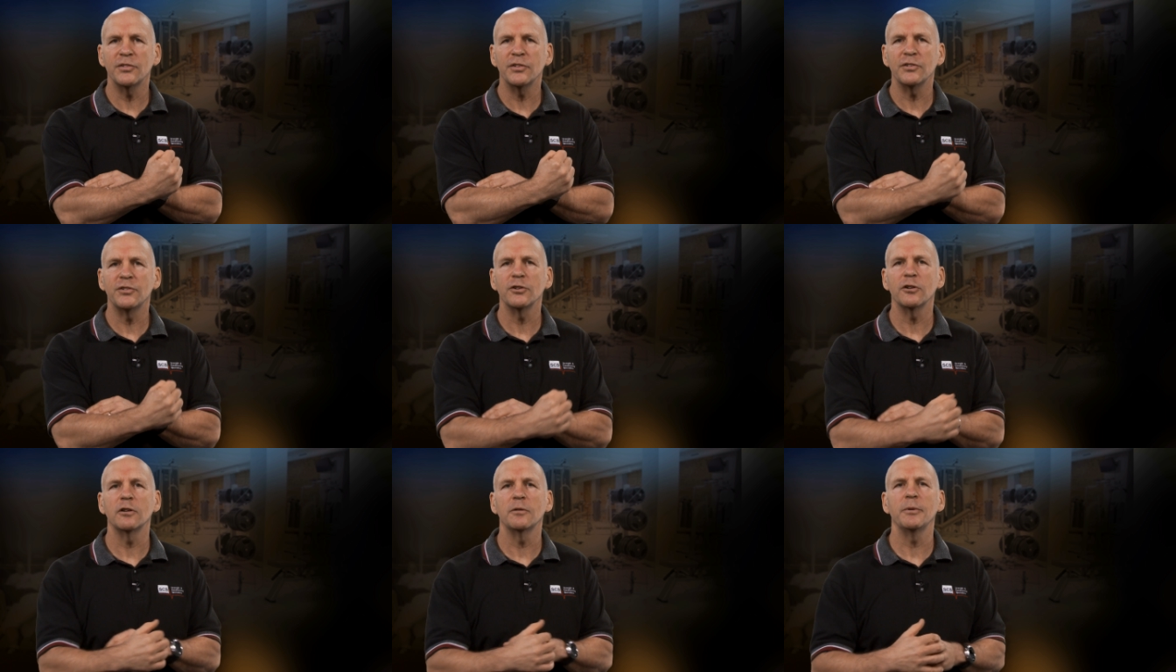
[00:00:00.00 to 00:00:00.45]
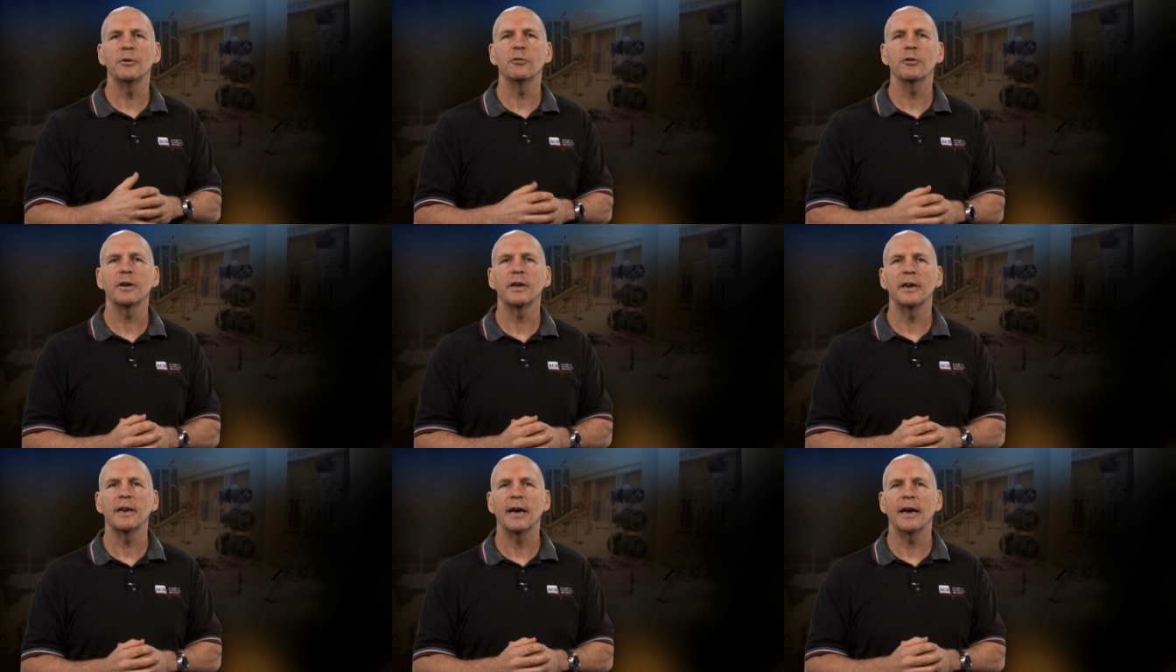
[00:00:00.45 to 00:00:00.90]
that you're going to be
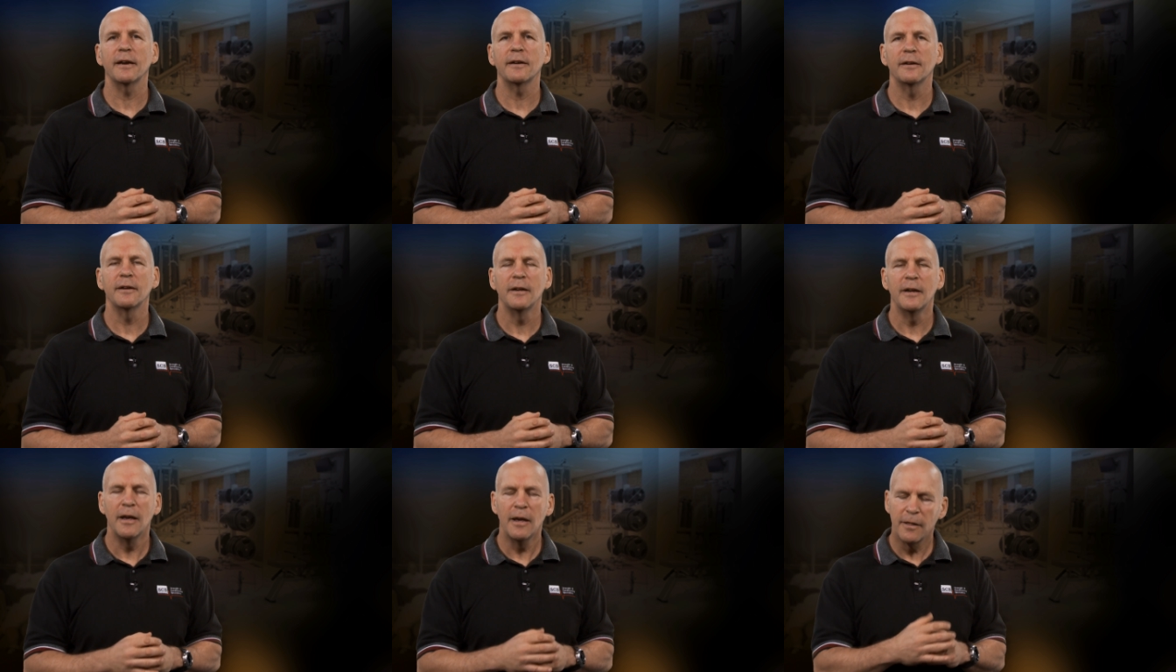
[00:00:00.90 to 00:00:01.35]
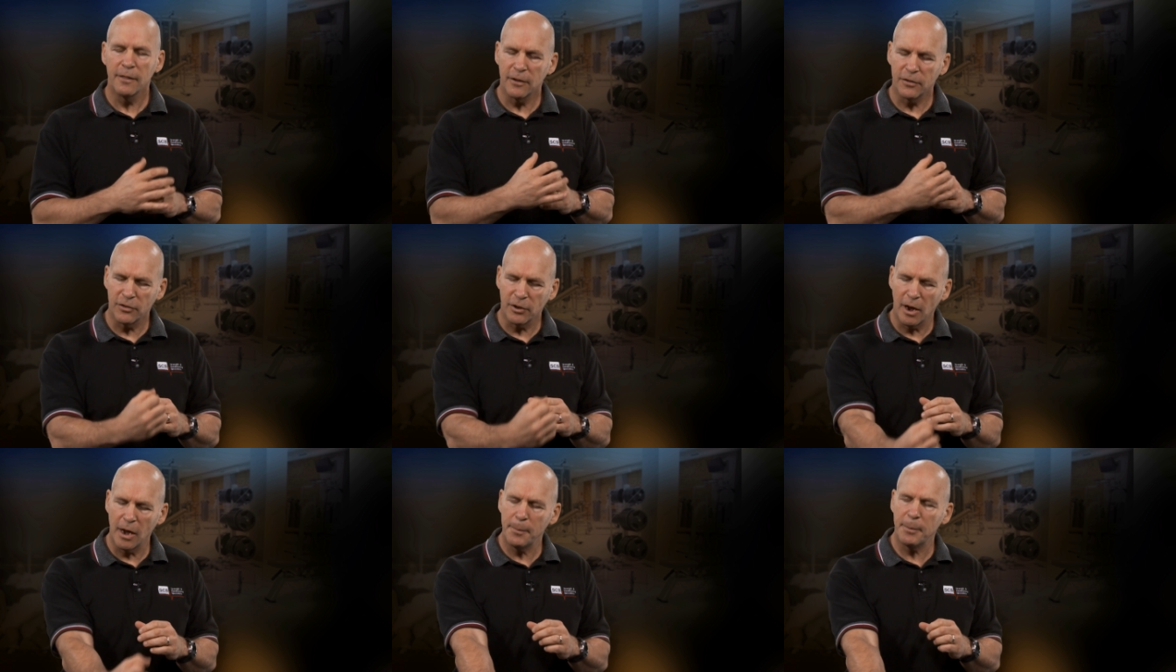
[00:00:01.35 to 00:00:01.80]
working at, the
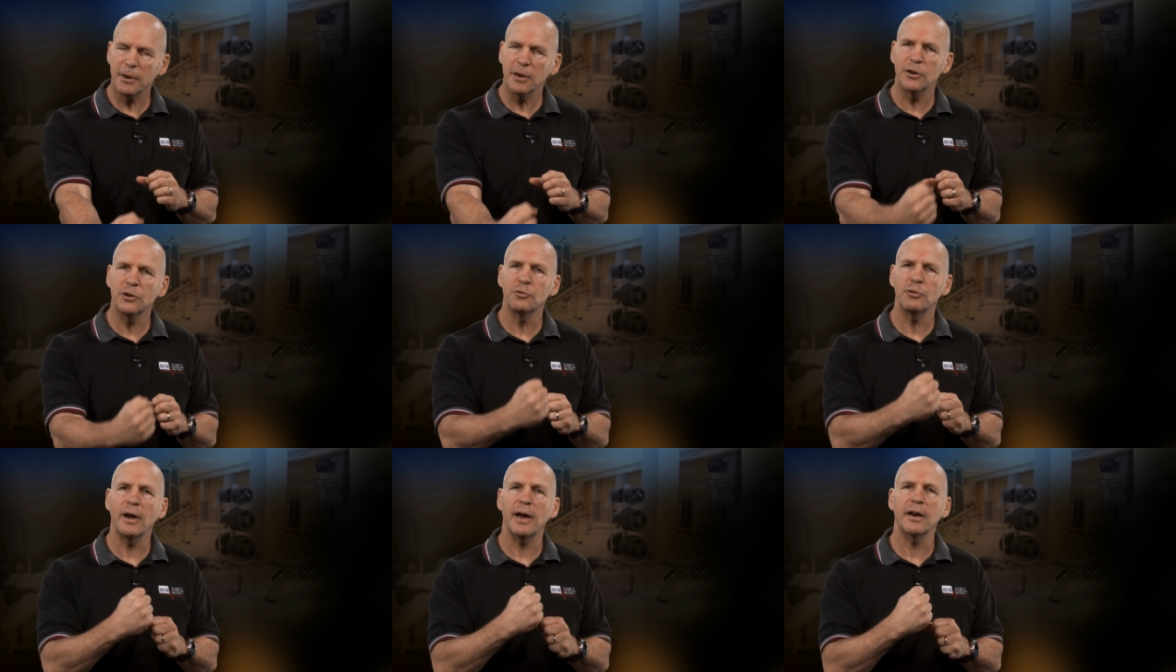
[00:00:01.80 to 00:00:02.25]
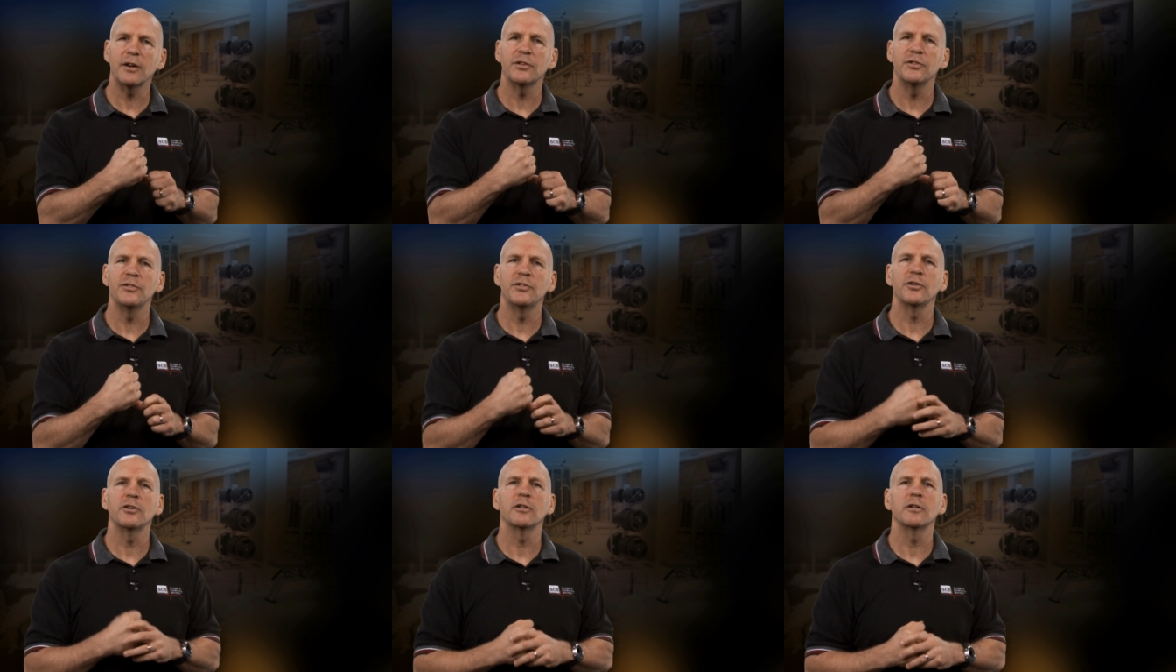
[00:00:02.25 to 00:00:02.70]
type of
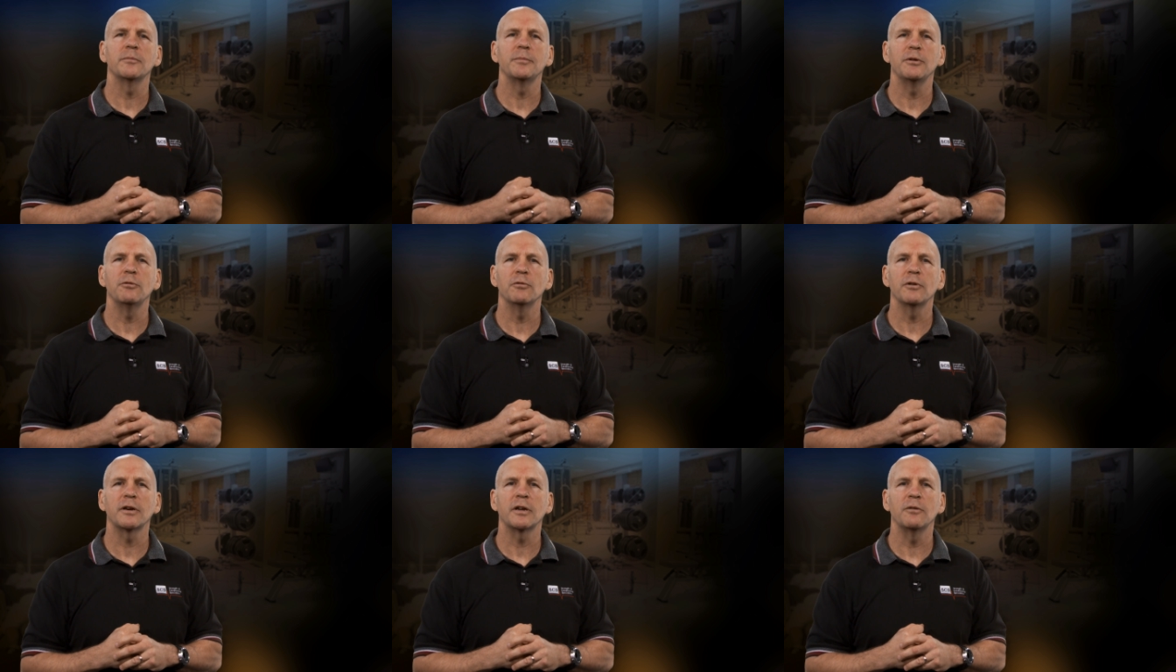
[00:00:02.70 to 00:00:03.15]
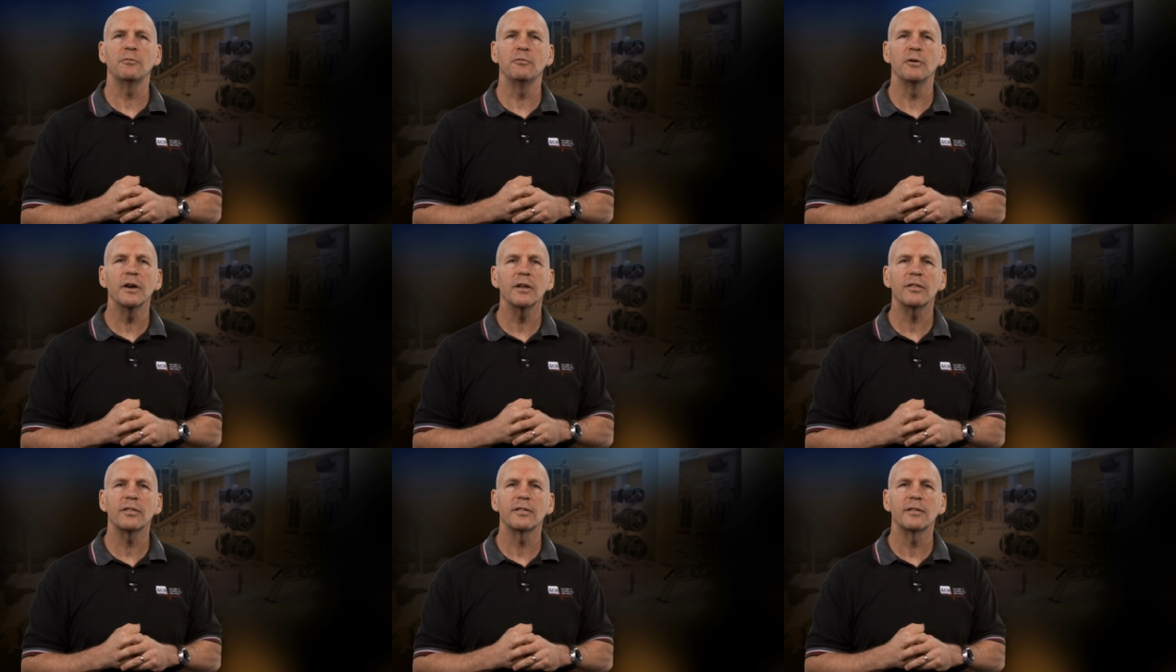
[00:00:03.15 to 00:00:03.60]
contractions you're going to be working
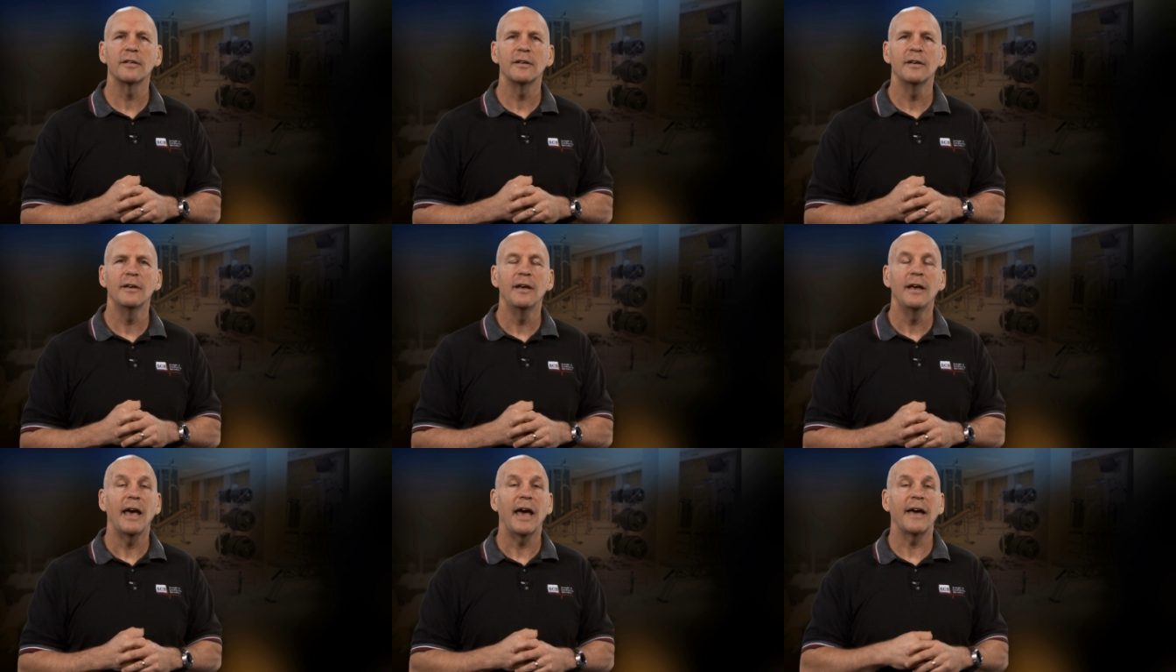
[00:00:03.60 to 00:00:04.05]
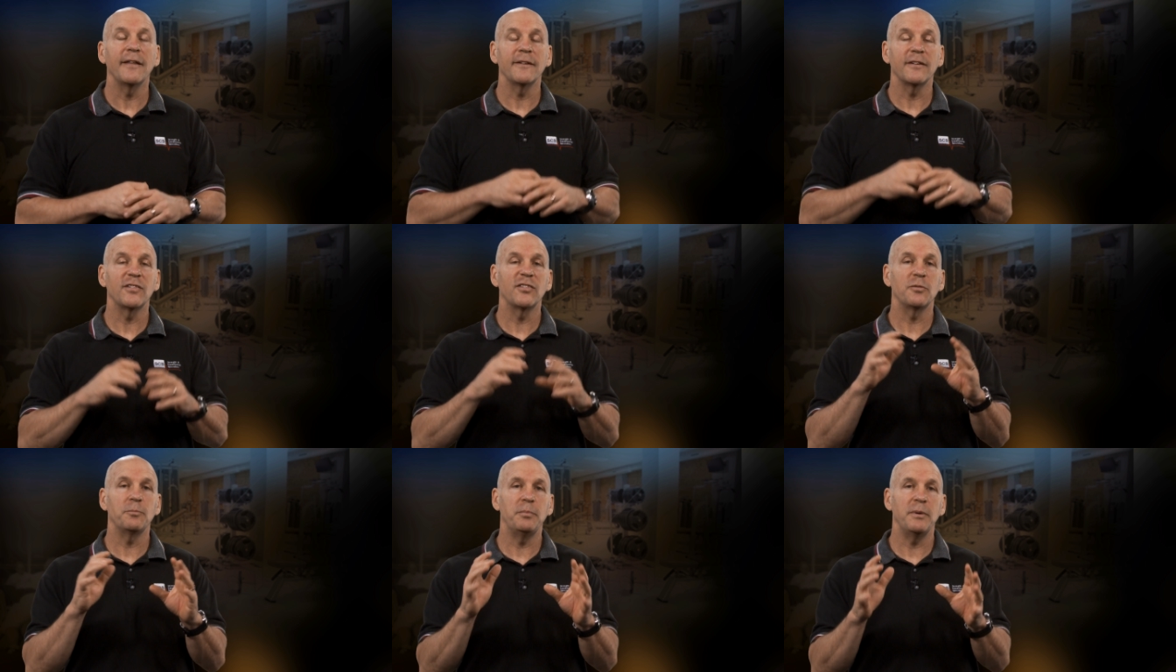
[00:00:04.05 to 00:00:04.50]
with, and the
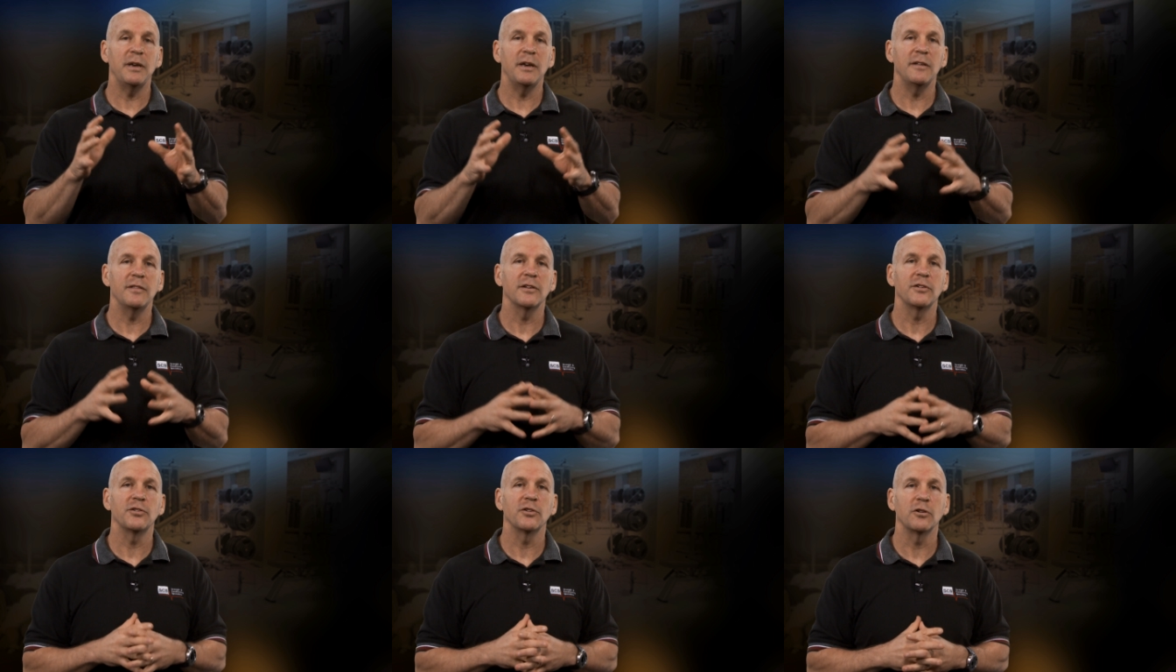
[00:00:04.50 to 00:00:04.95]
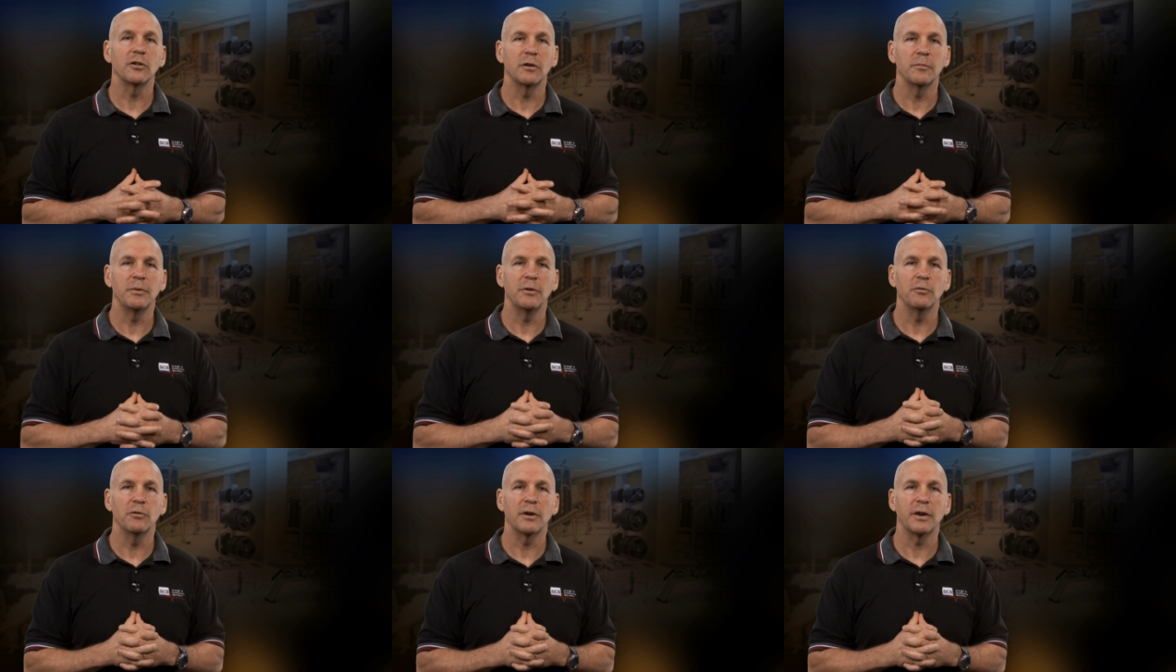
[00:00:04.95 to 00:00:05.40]
speed that you're going to
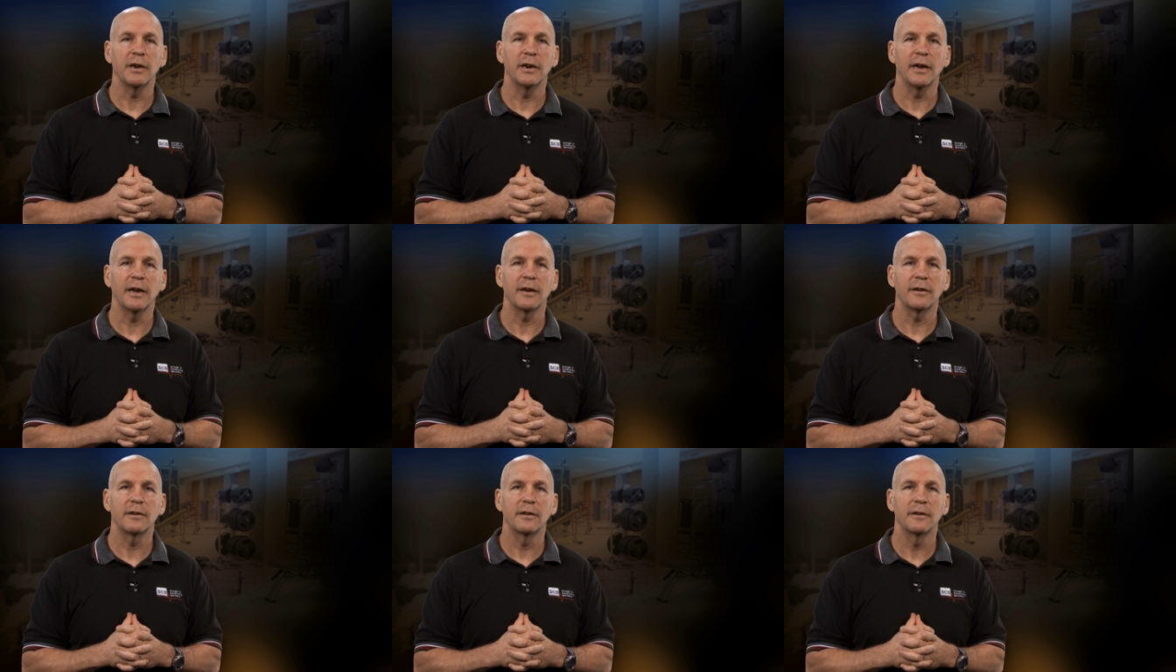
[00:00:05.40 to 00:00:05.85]
be working at.